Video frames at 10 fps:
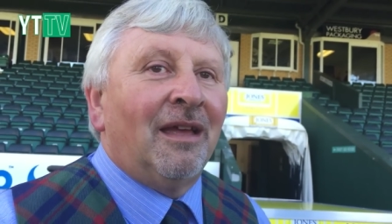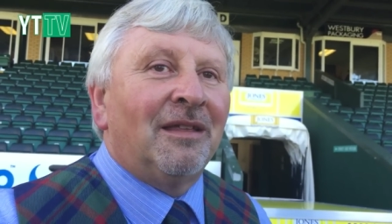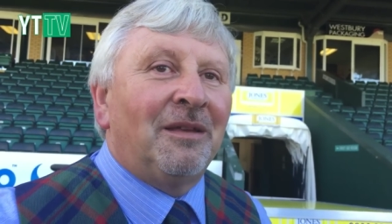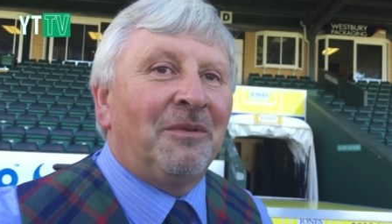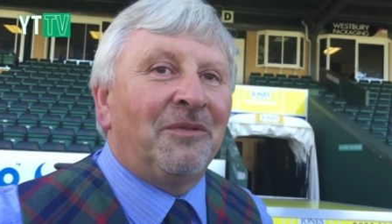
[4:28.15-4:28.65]

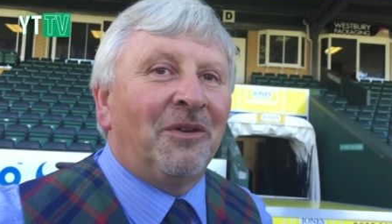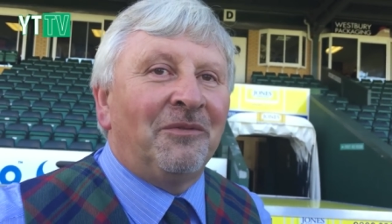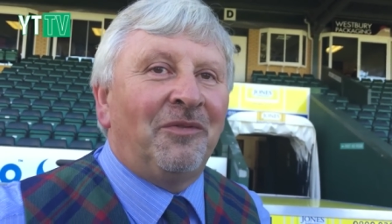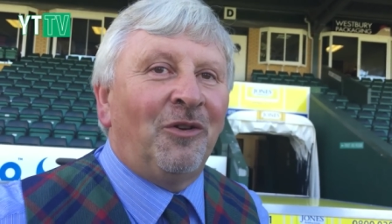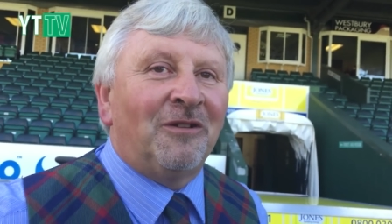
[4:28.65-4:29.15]
I think we've
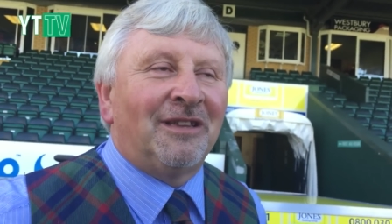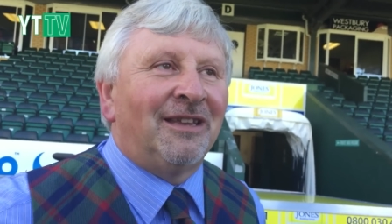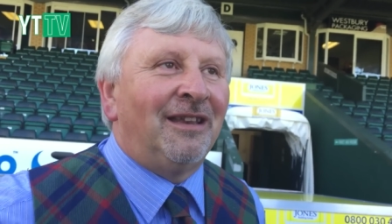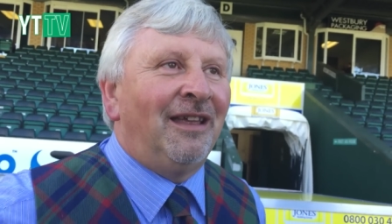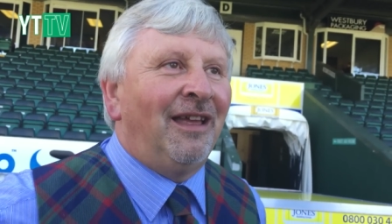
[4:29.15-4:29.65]
got
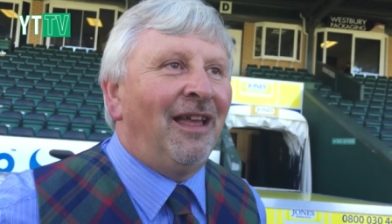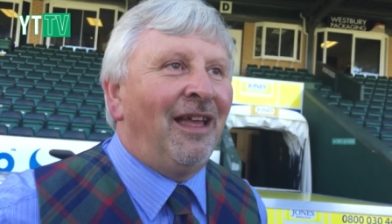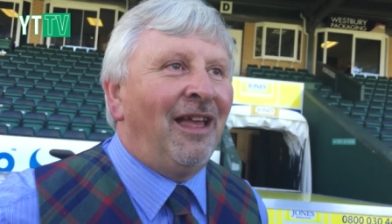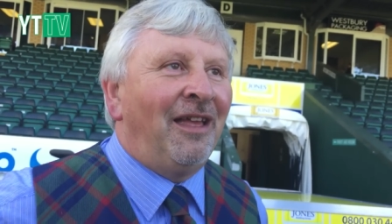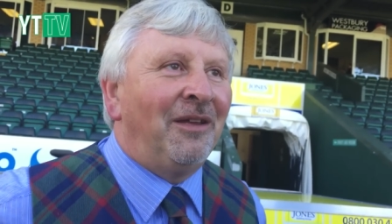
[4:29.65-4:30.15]
Fogden.
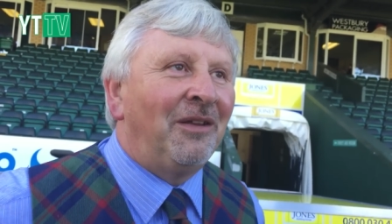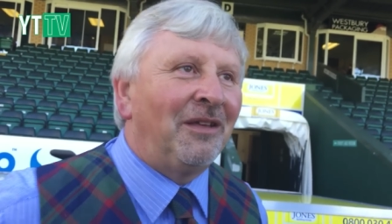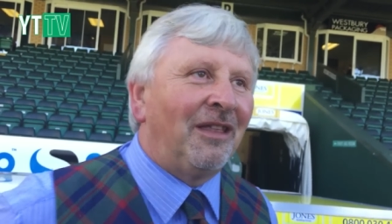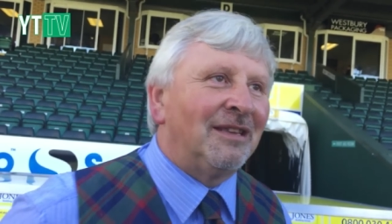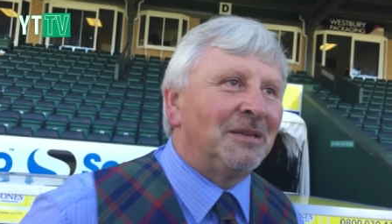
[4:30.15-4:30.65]

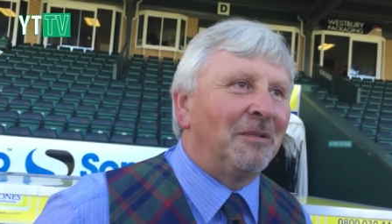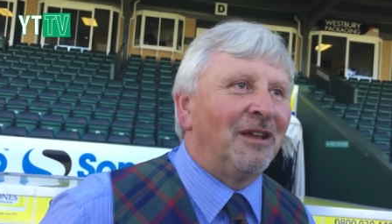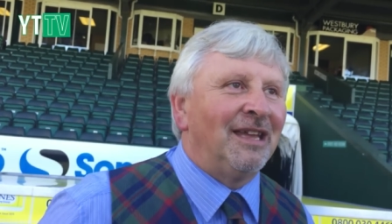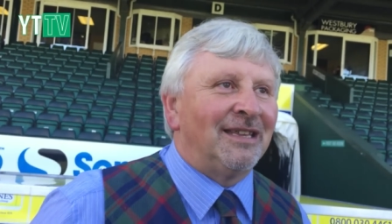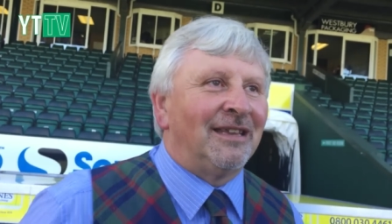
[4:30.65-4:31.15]
That's about
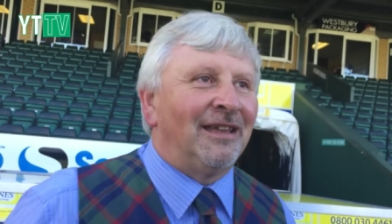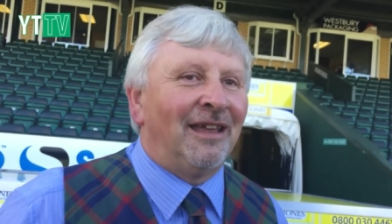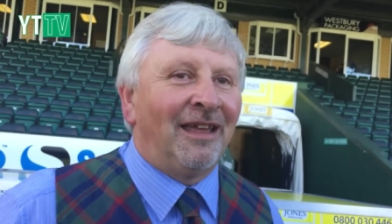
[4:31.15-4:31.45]
it. Mm.